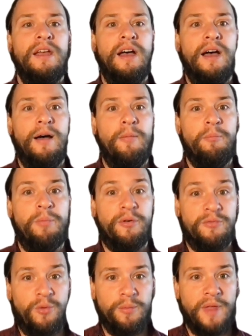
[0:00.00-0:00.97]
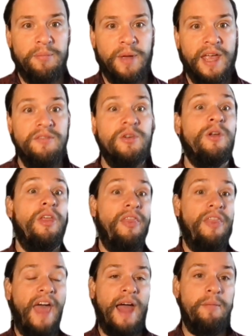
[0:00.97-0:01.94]
um, perform that behavior,
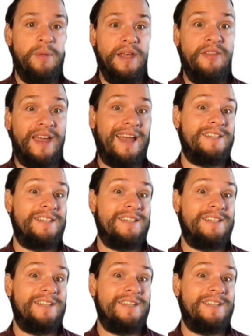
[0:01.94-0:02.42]
that bee that